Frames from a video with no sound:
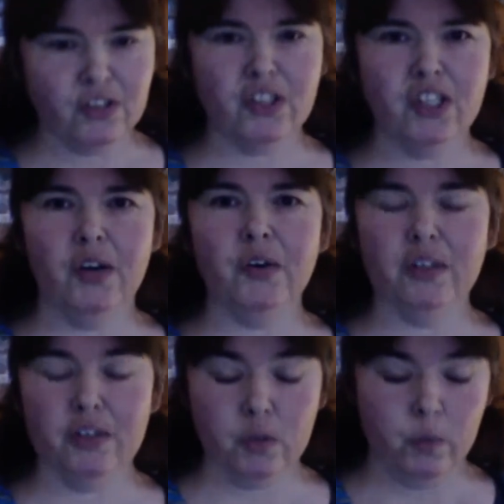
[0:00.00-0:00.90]
to show you the
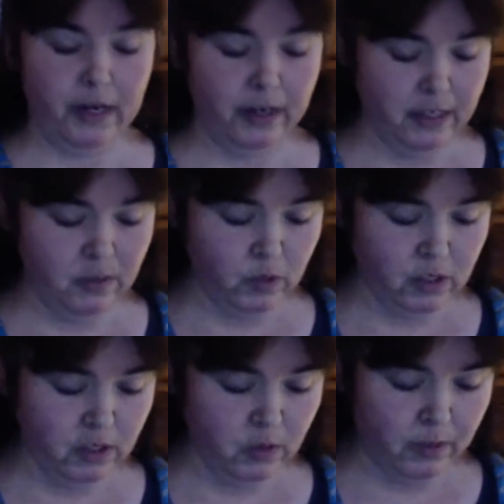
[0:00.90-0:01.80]
sweater. It was the
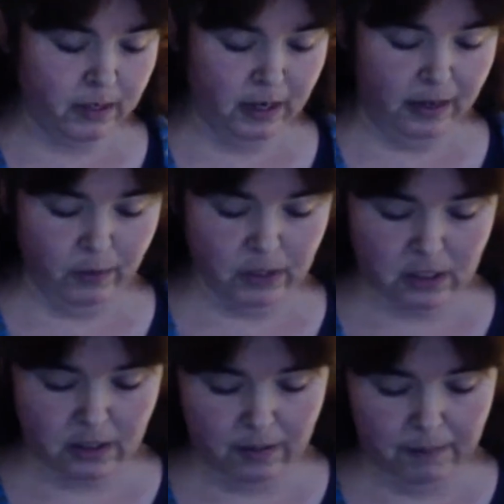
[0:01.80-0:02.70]
sweater
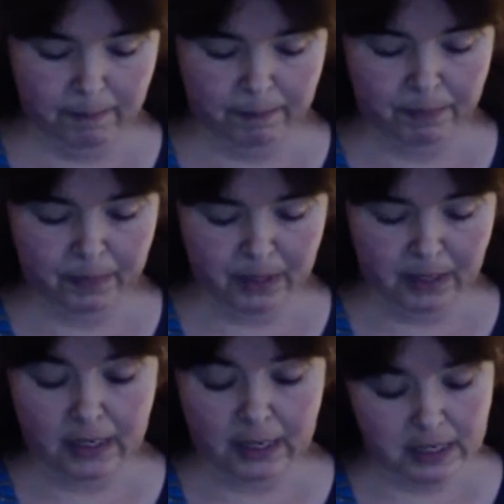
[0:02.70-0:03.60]

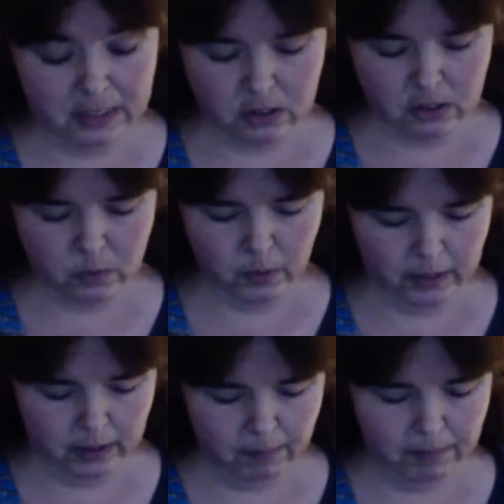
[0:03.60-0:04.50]
it is the sweater
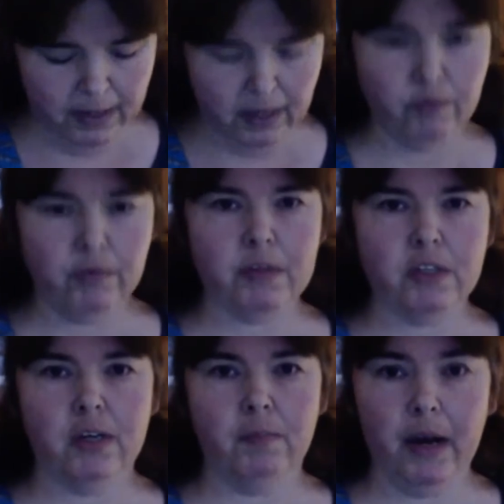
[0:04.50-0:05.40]
I'm making for my
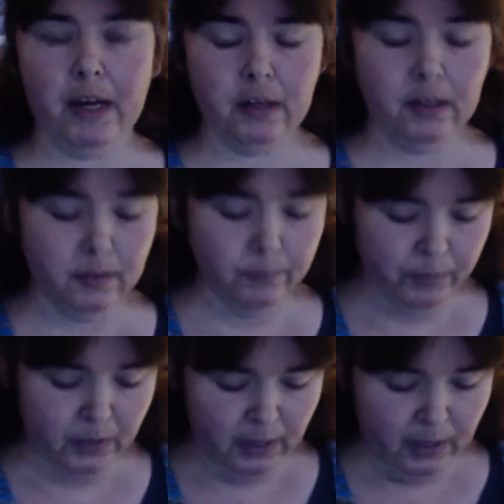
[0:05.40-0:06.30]
son Michael,
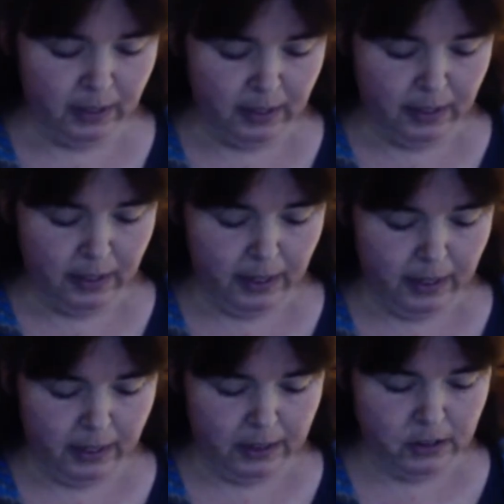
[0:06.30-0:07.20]
and
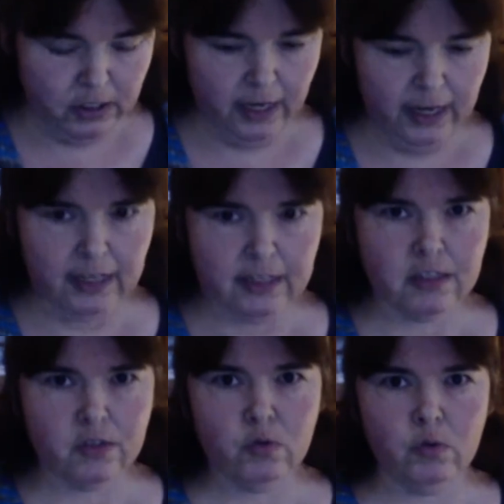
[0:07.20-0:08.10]
I just hated
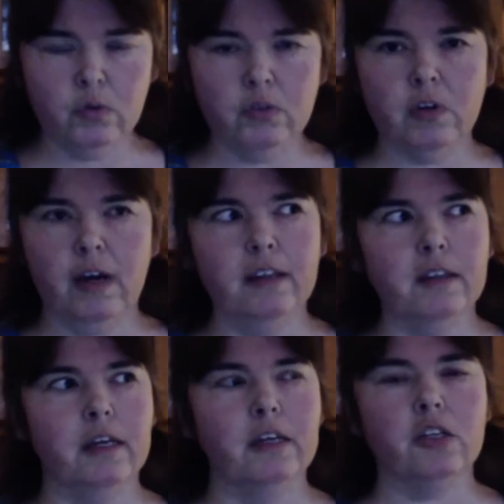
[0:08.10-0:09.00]
to try
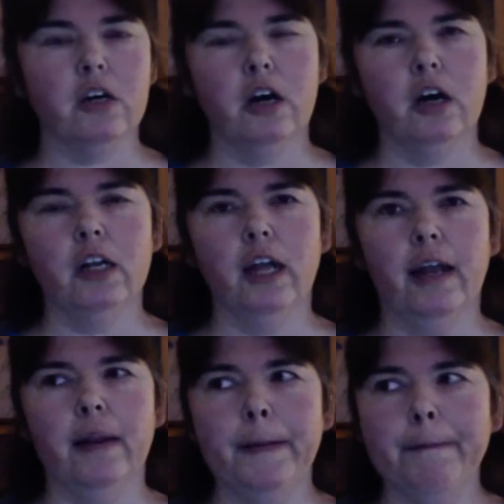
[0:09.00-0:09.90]
things on
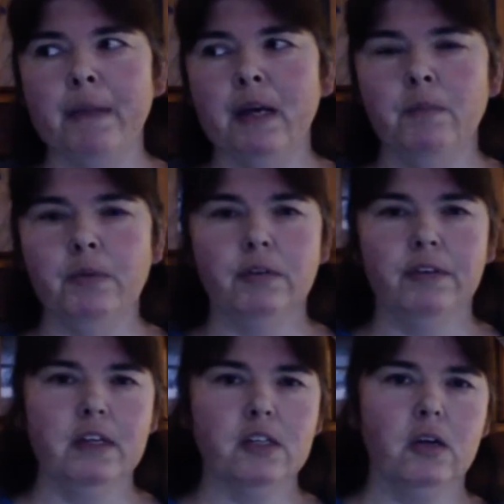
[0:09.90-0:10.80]
and put
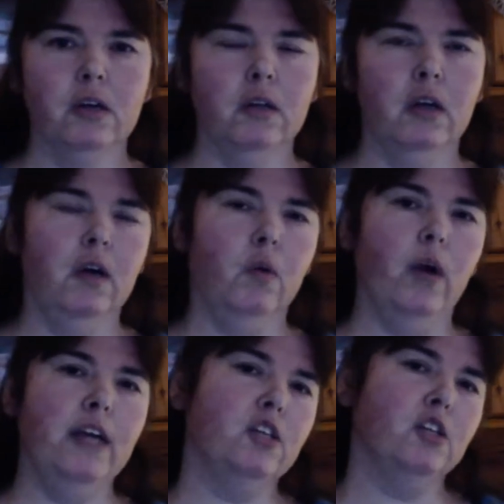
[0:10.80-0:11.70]
things on
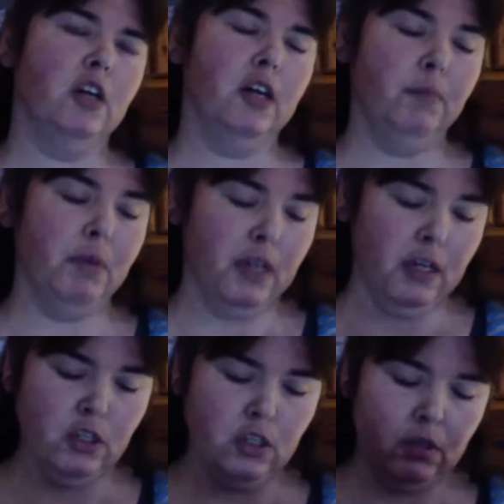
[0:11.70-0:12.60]
waste yarn, but I
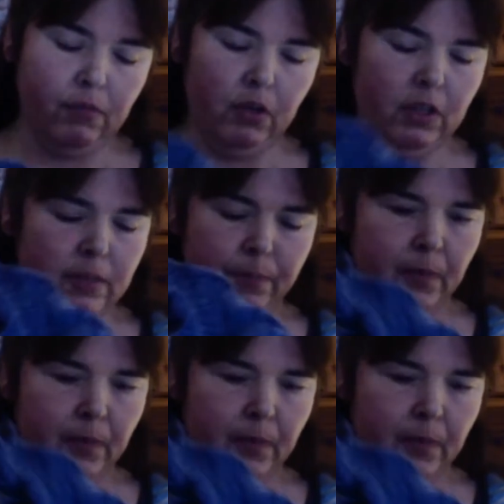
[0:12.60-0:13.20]
just thought